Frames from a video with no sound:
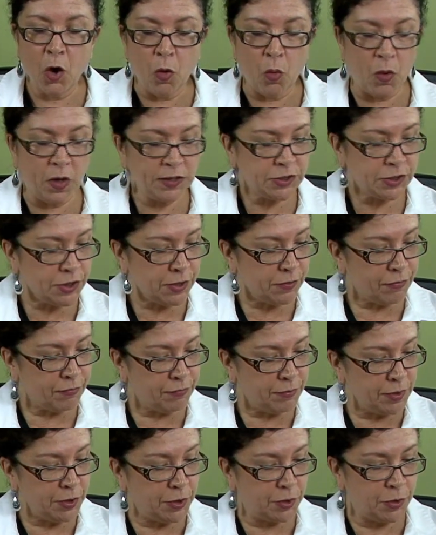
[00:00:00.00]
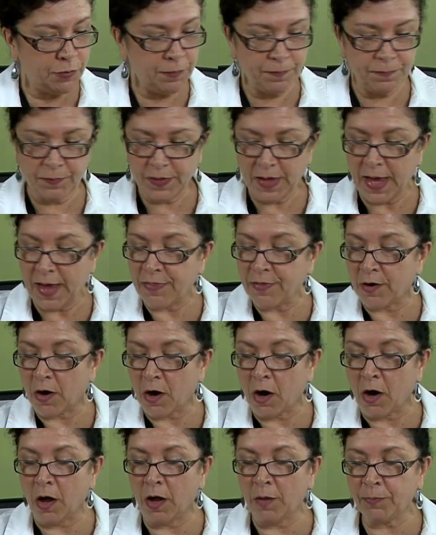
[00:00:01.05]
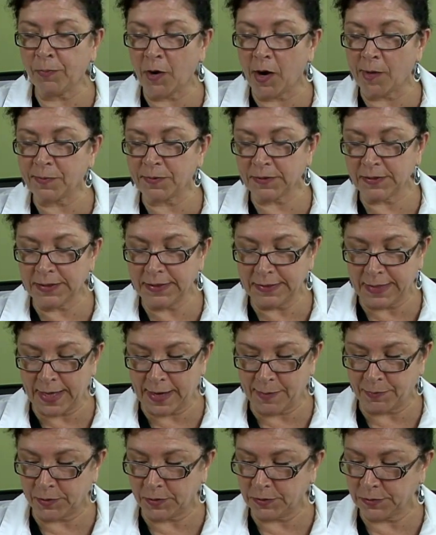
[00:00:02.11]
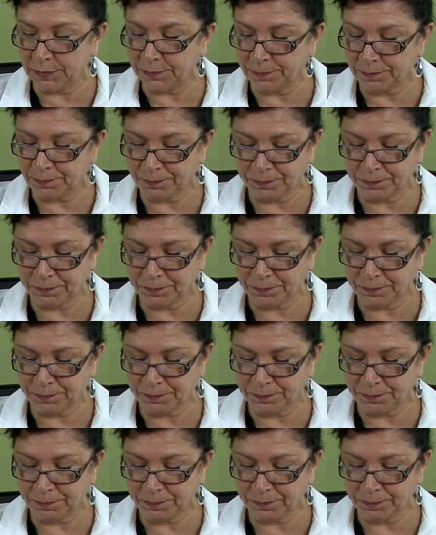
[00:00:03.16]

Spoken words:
Once you're through and they're all properly labeled,